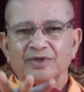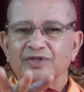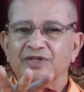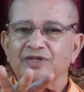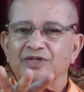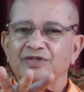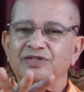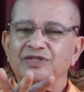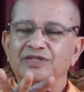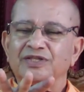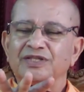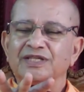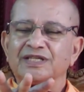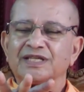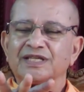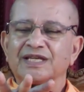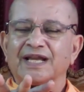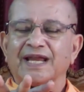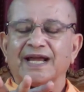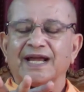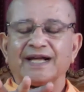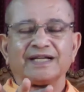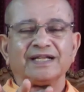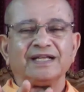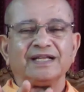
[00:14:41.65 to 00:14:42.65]
these are
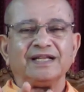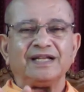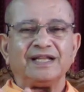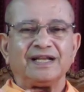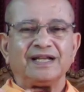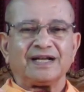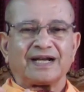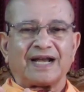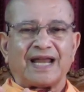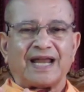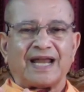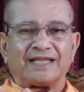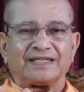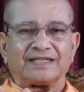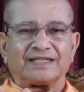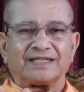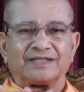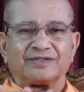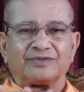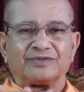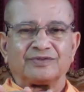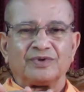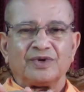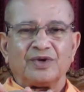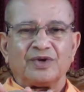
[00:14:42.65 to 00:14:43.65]
eternal
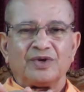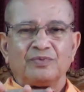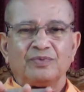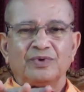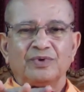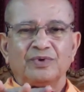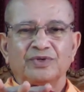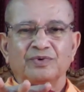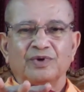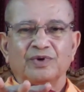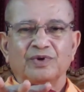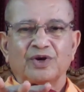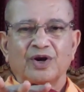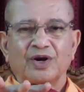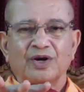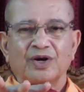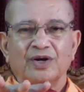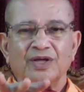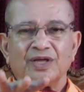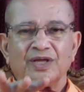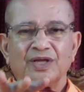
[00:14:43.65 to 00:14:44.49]
classes which will not,